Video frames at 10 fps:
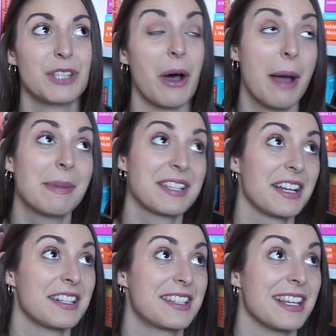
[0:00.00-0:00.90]
So I'm
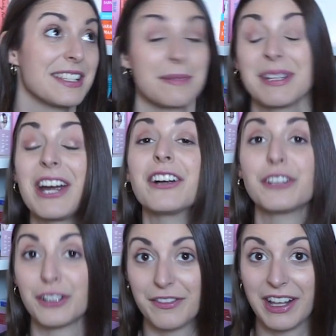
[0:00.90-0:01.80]
excited to see some
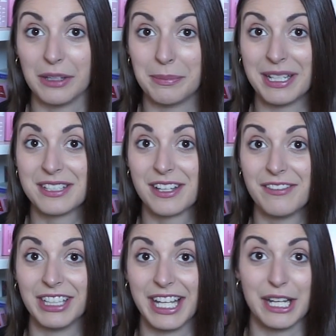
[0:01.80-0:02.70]
character development of
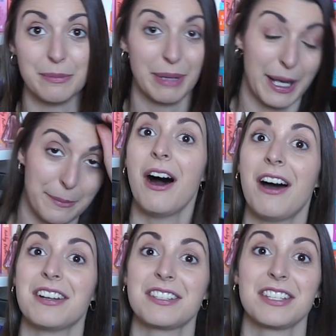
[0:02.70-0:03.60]
Elaine, but
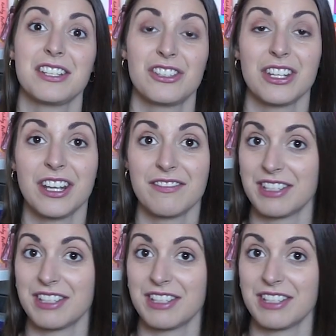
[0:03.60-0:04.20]
honestly, she gives